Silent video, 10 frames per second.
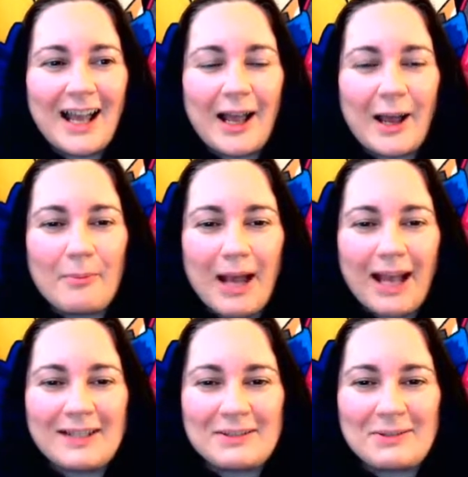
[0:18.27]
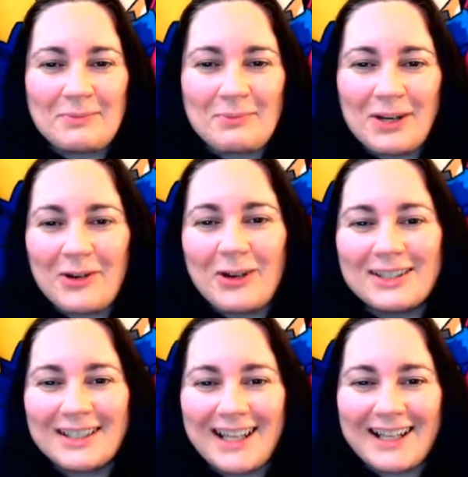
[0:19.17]
And when I
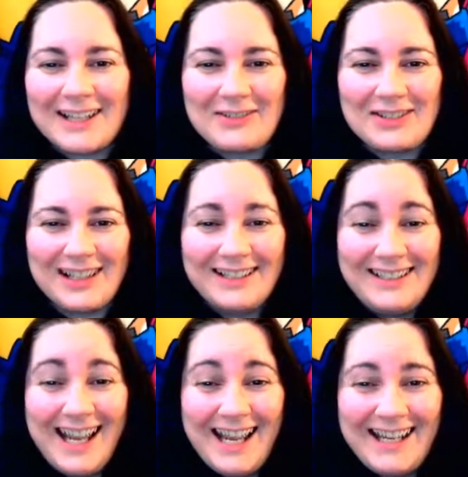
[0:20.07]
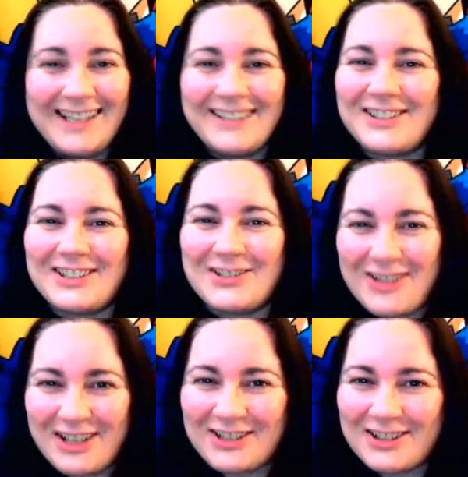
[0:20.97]
got to the end I was like, yay,
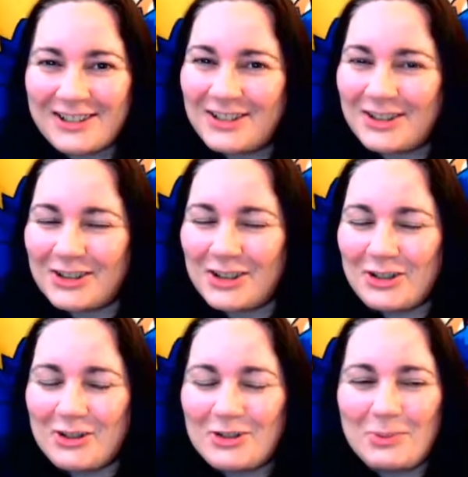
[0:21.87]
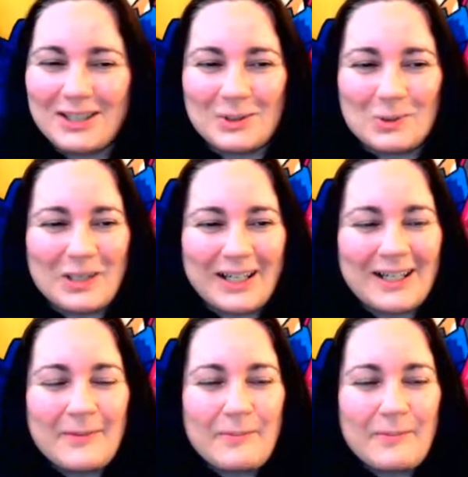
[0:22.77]
it's such a good wee story.